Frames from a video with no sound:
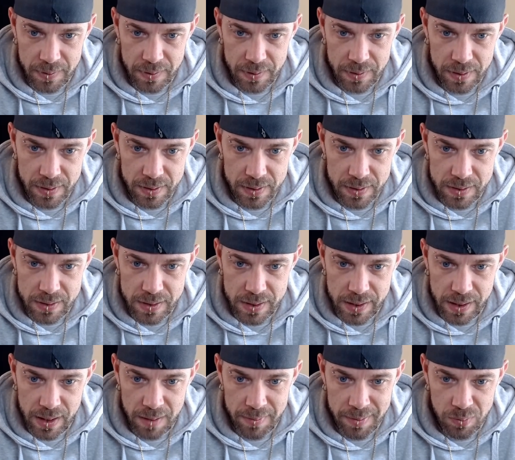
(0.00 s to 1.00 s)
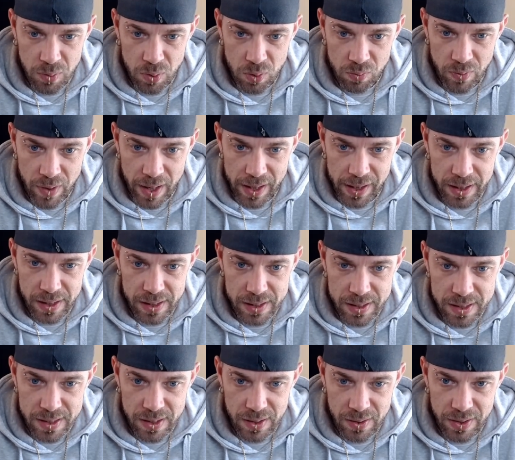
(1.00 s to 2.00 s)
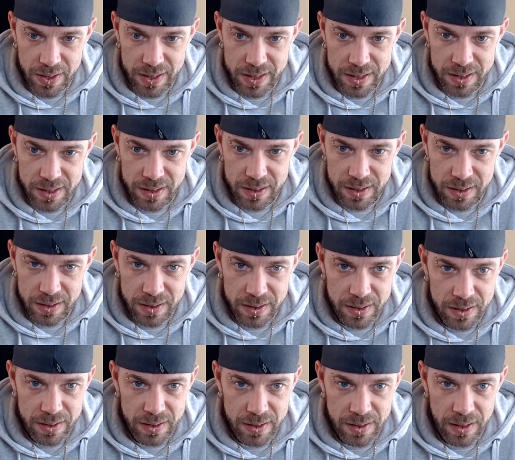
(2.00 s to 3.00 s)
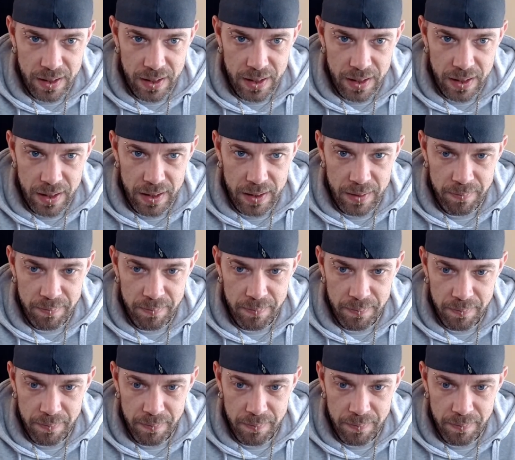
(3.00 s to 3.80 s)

There you go, a bit more regular sized and